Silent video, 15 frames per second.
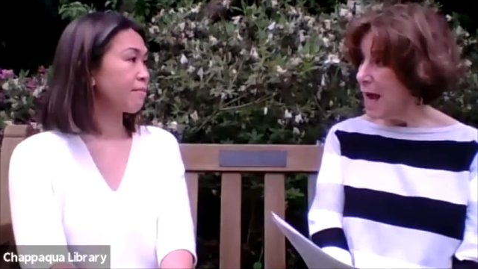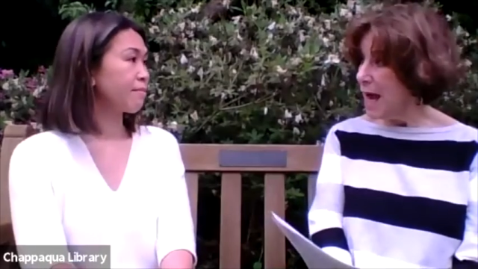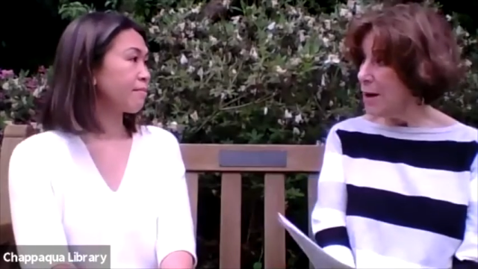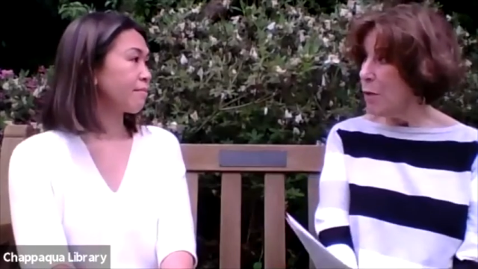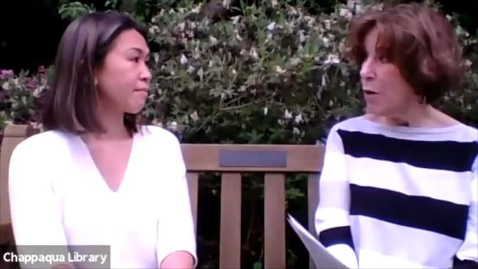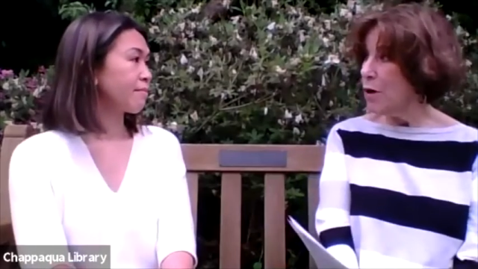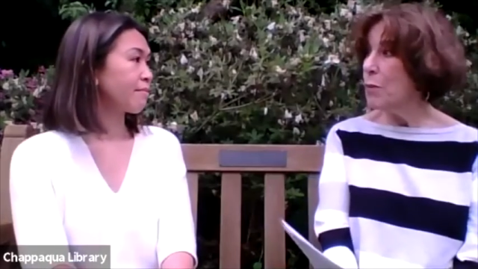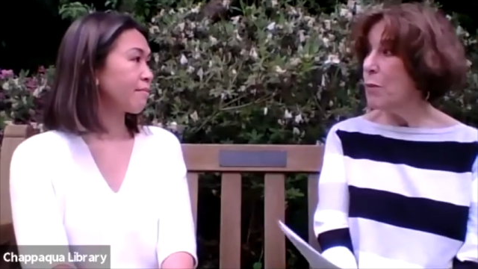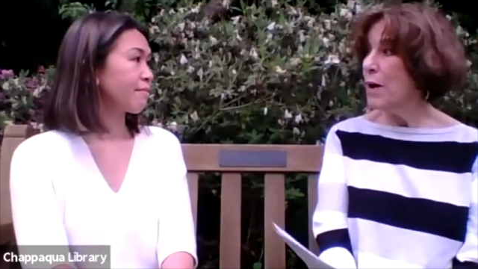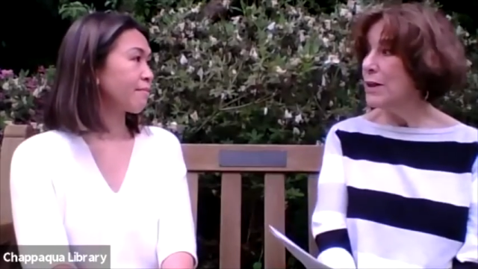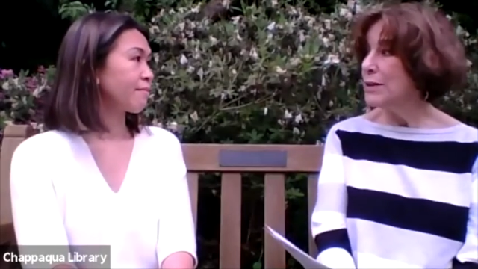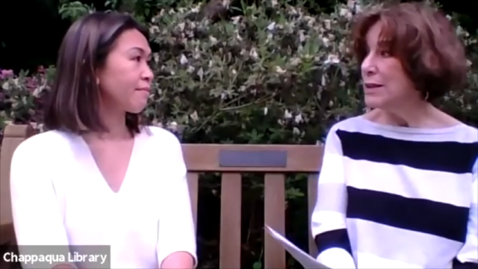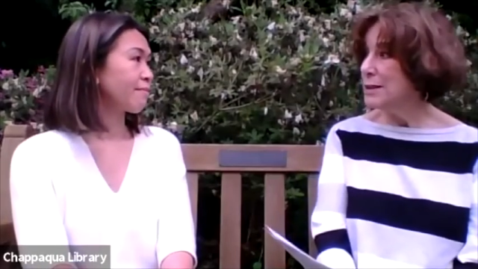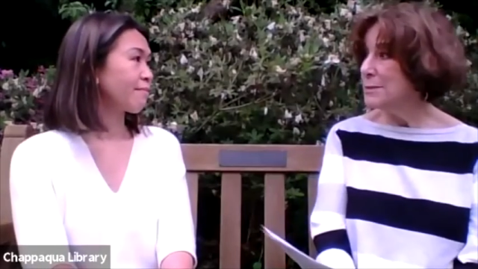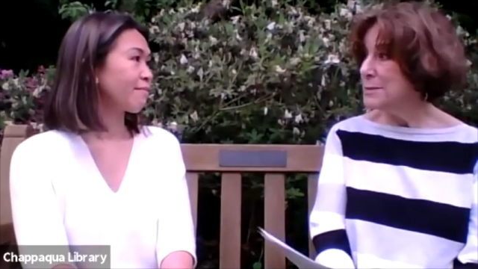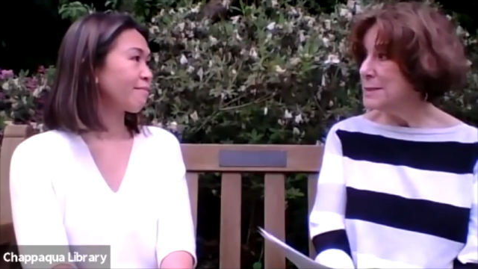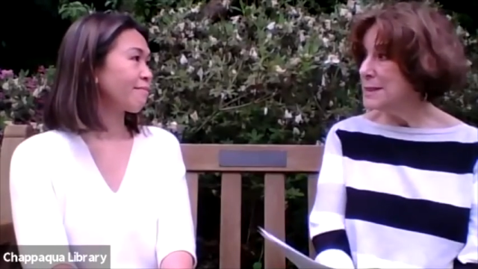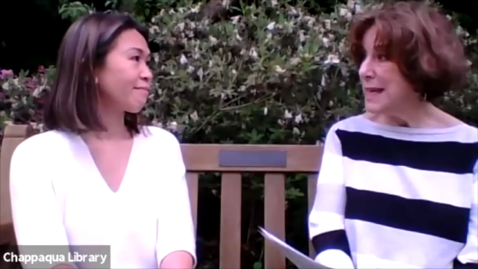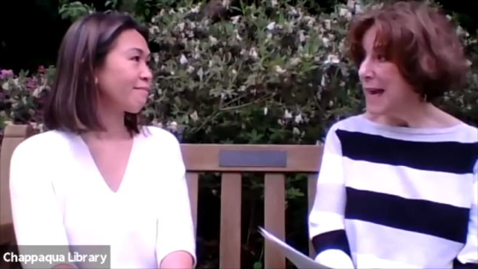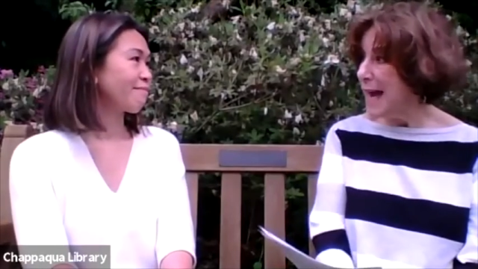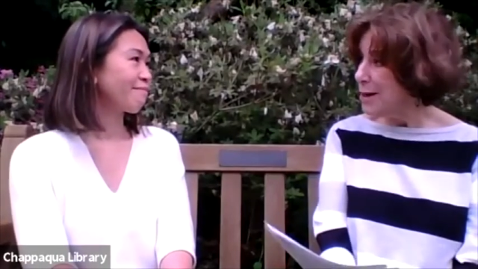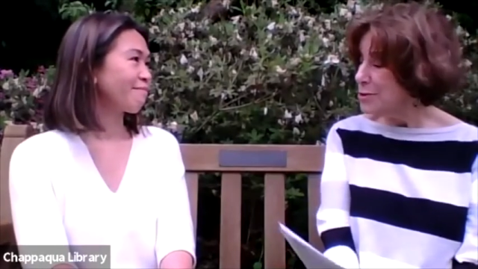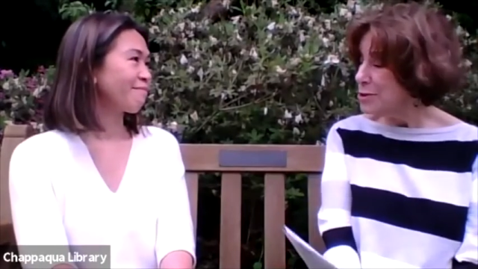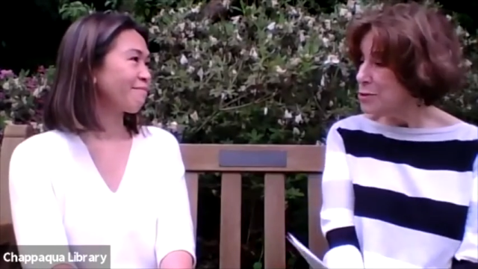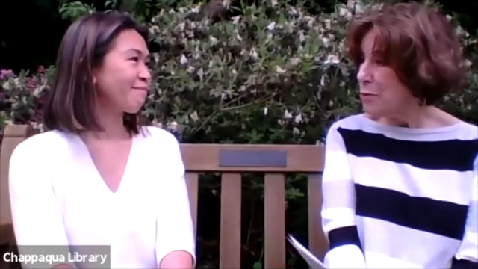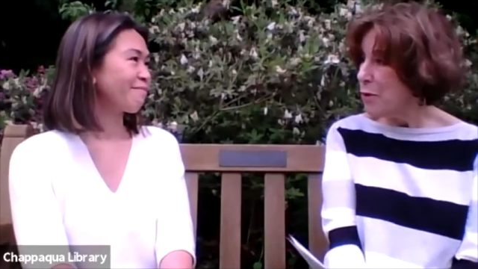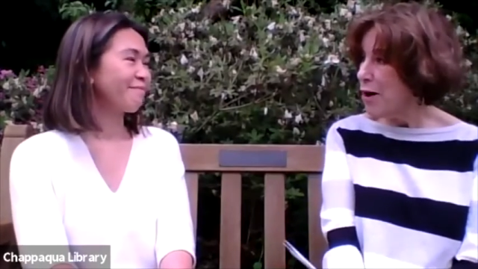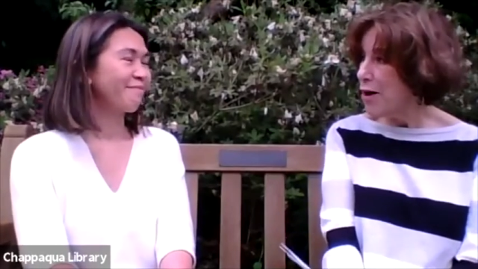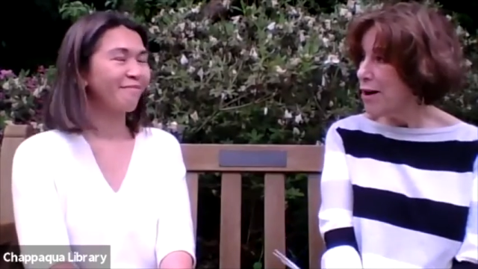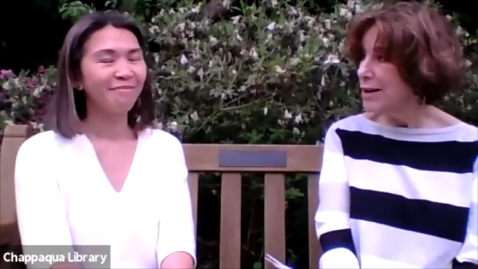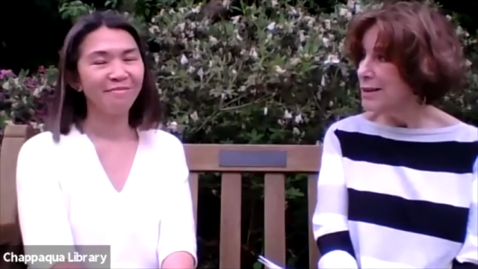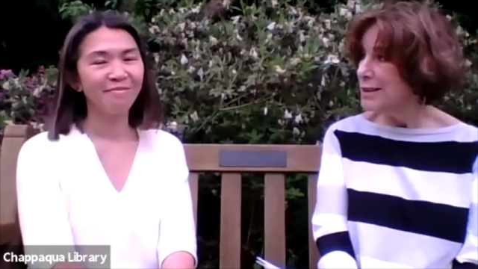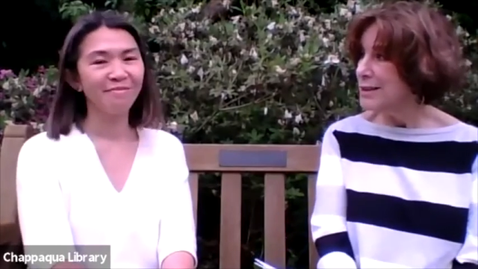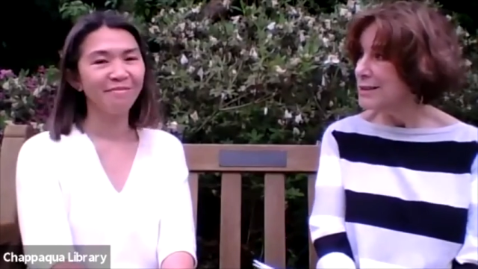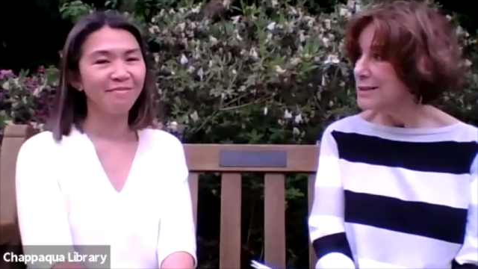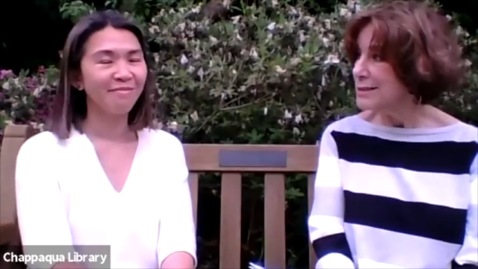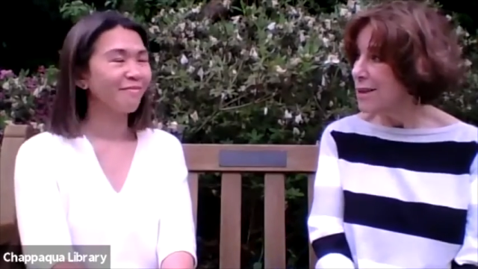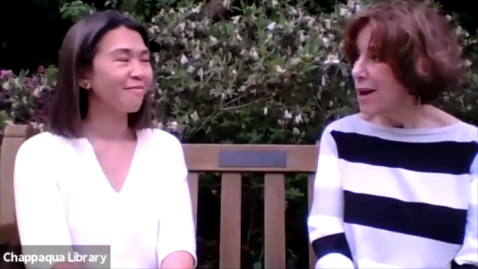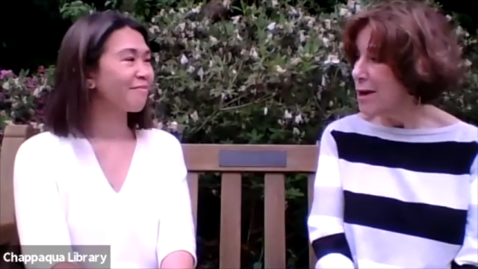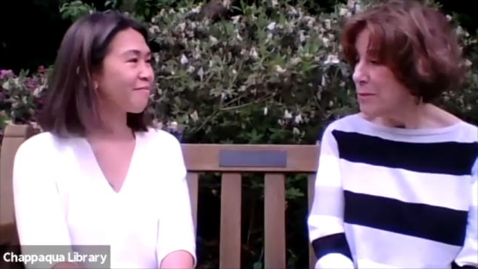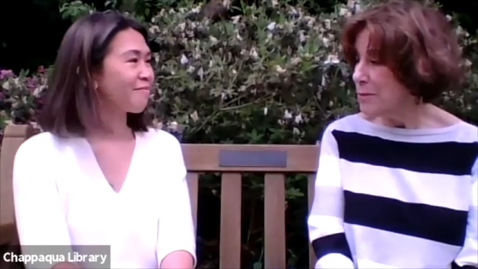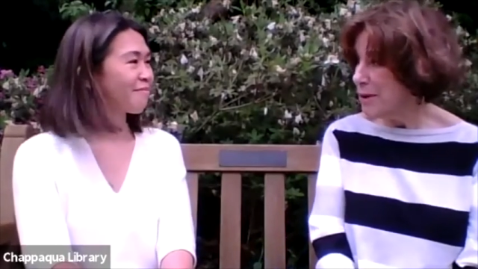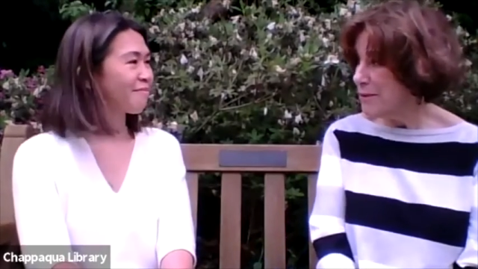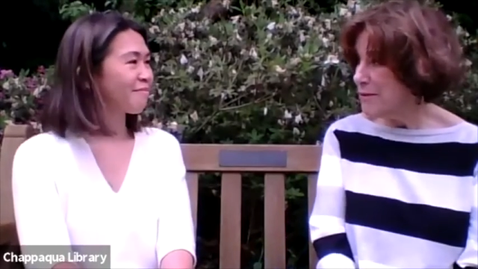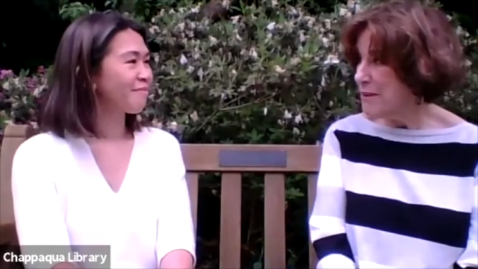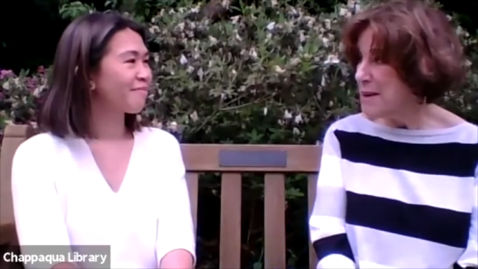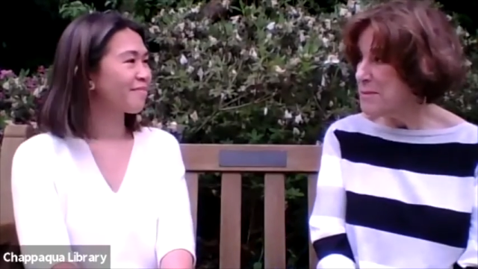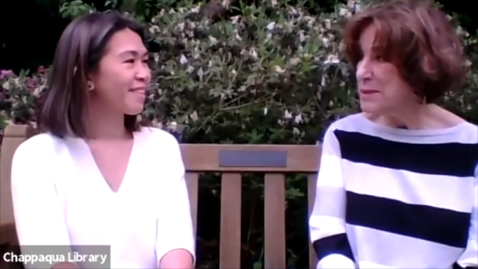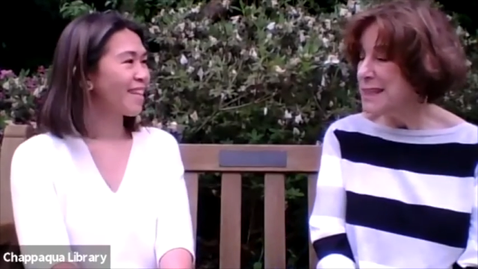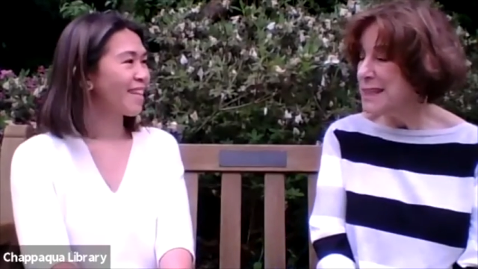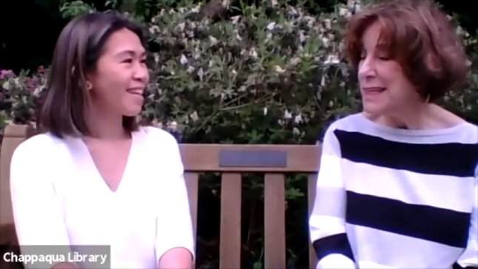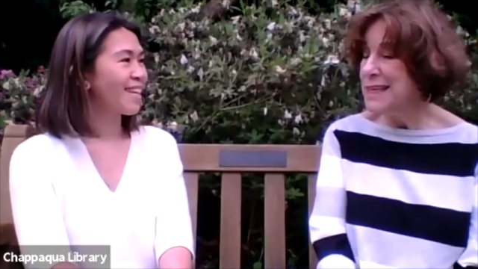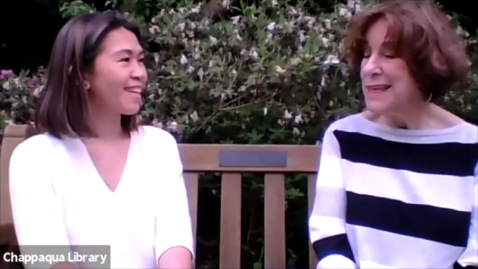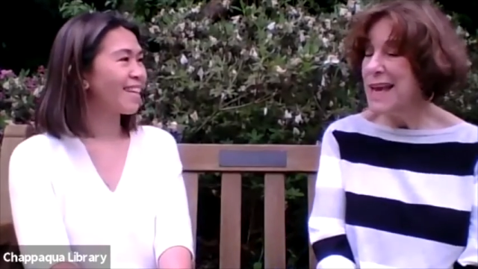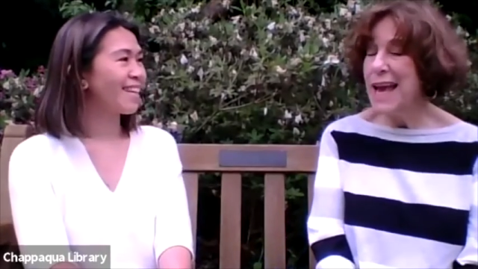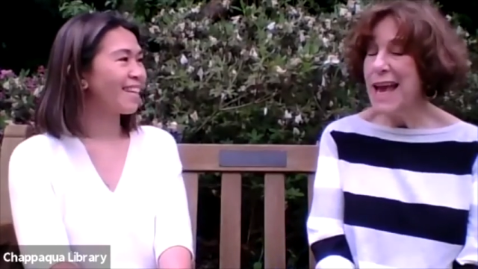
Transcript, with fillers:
Speaker 1: I want to welcome Tao to our library family.